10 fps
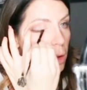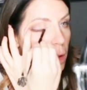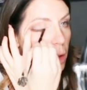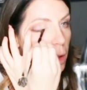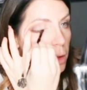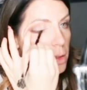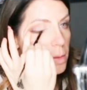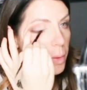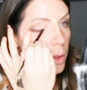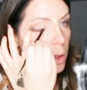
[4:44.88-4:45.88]
The
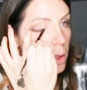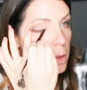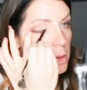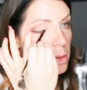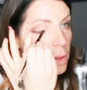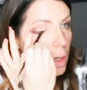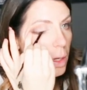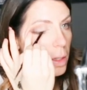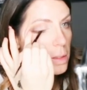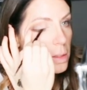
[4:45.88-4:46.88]
hardest part is
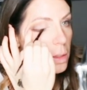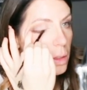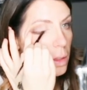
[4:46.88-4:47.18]
not